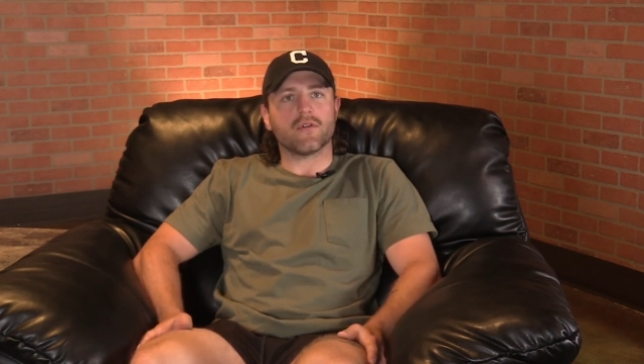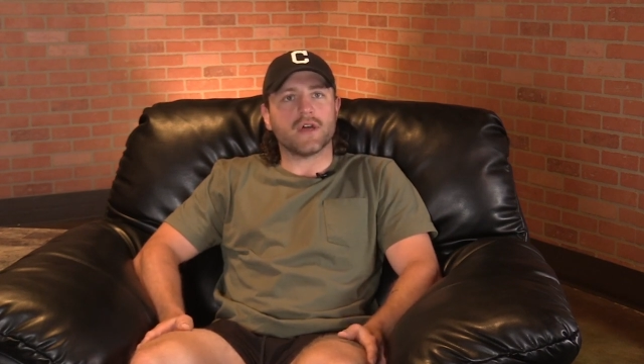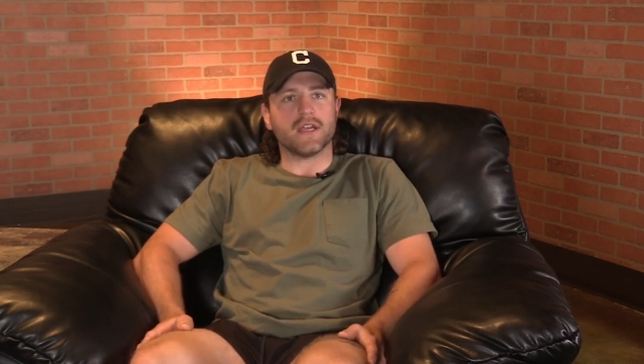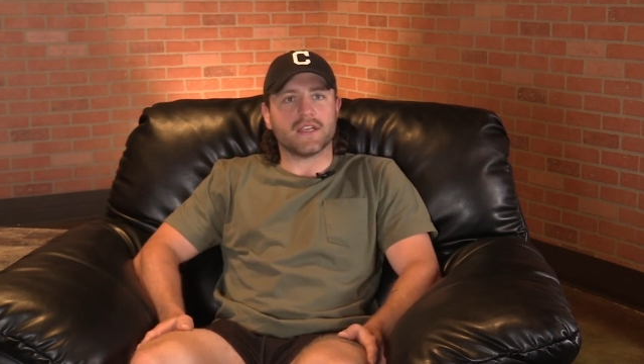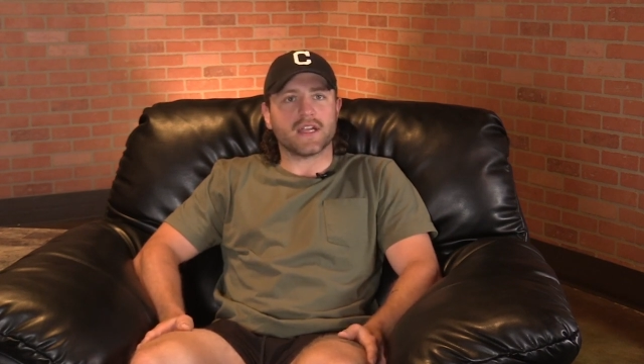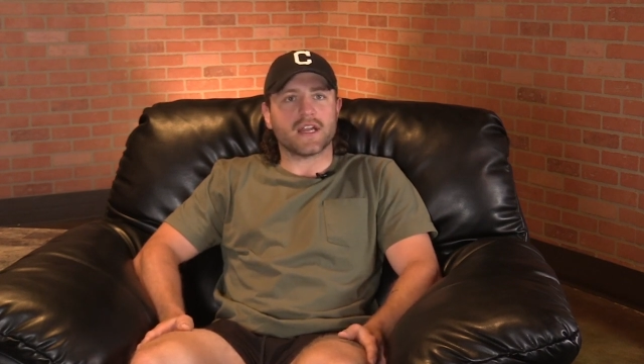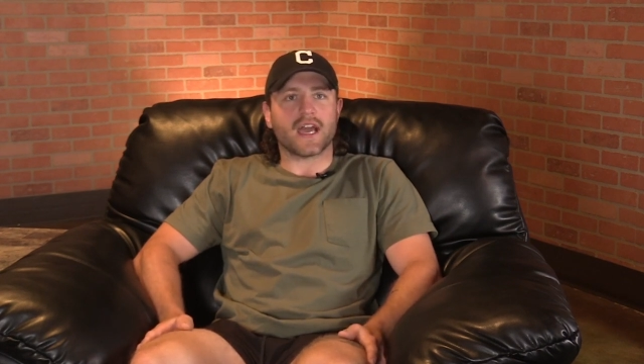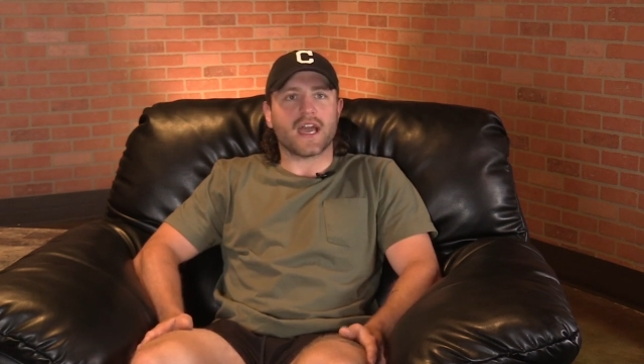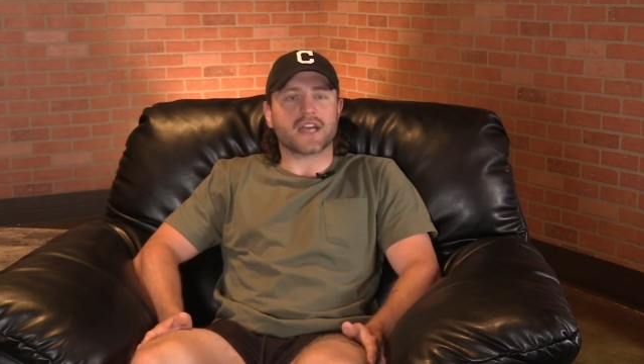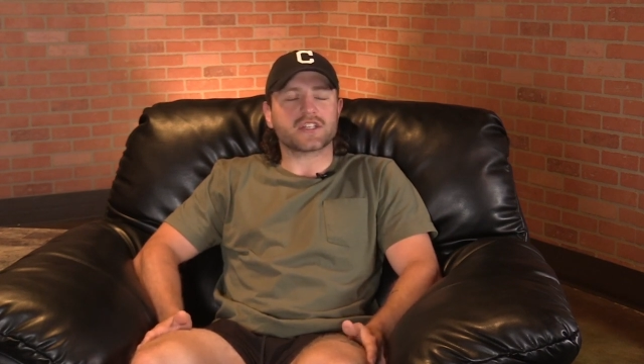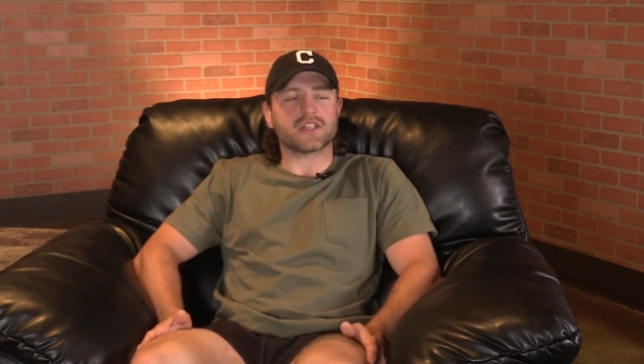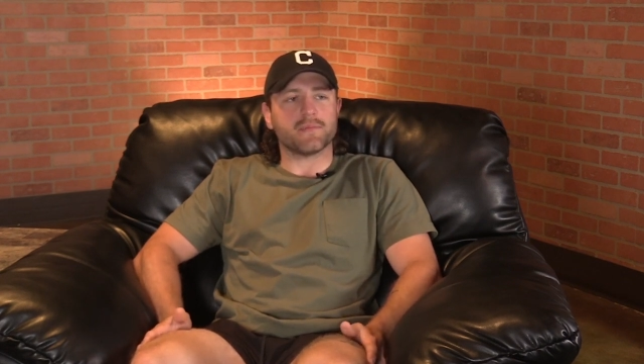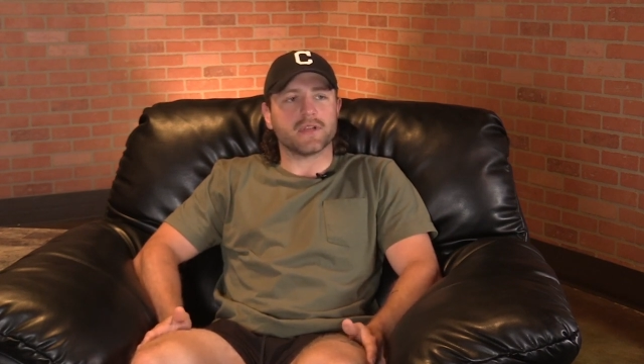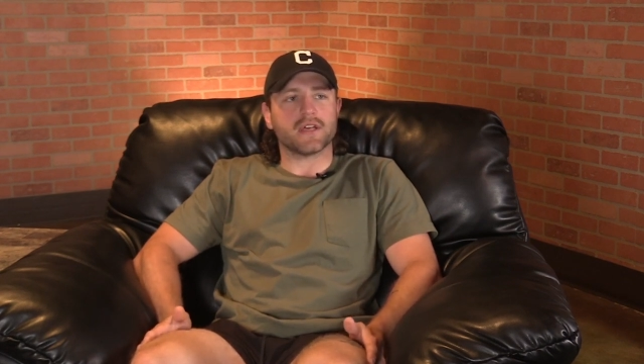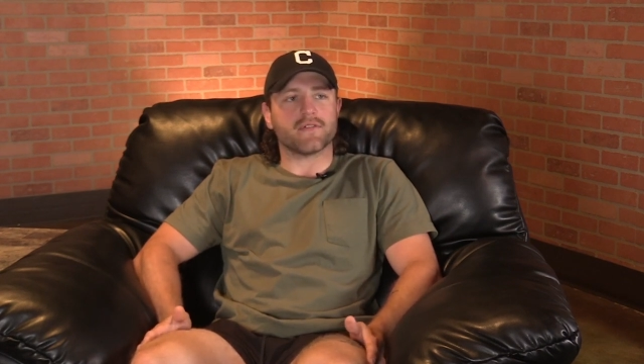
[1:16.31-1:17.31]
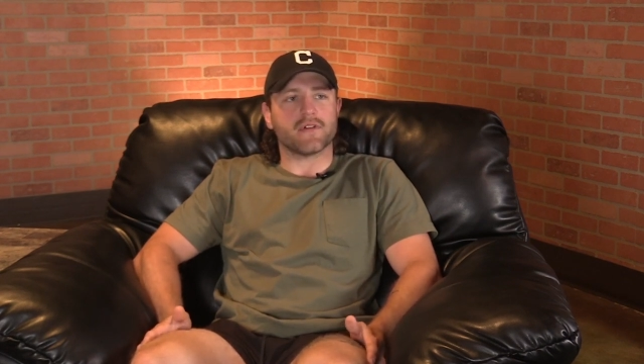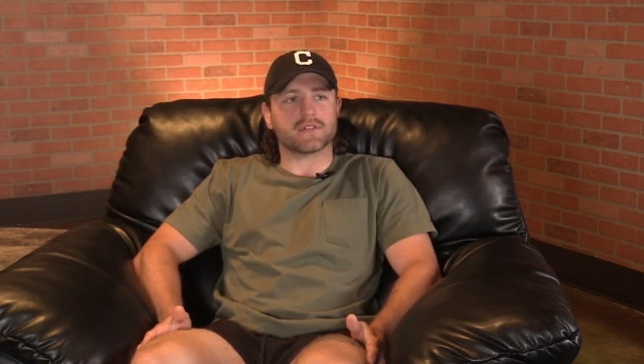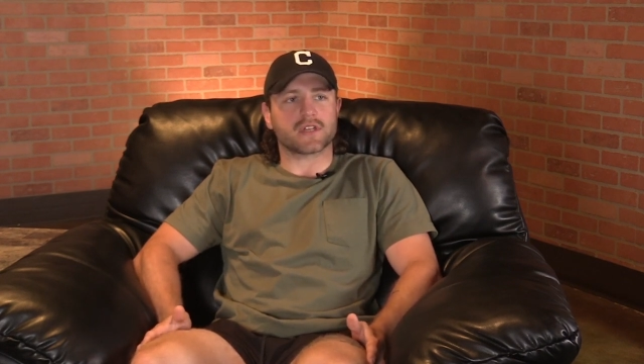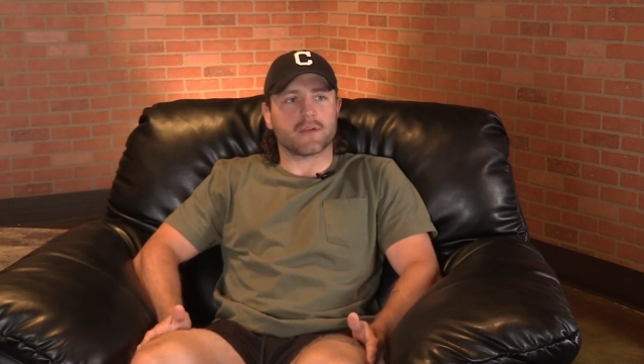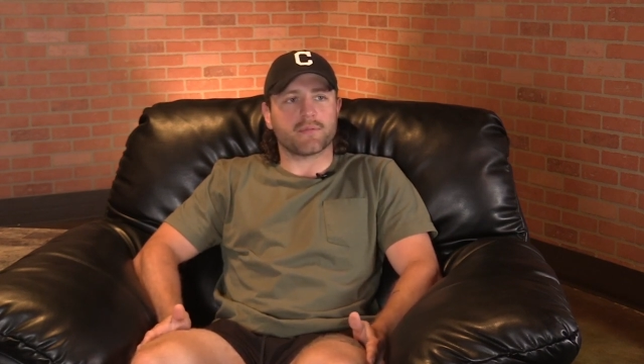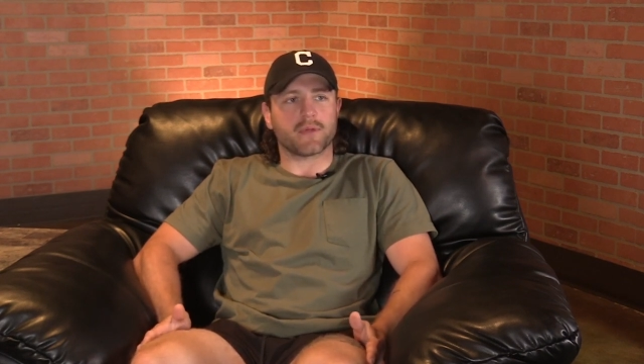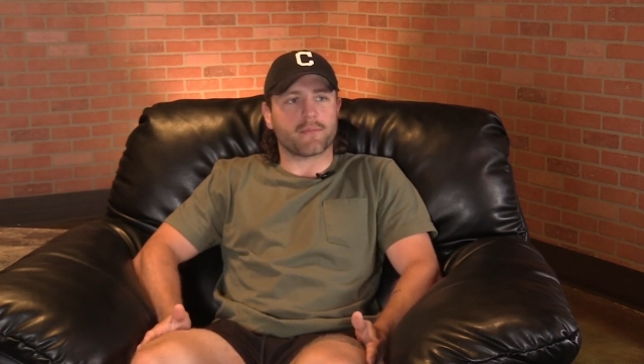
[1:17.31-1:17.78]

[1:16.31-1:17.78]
And did I actually believe I was going to play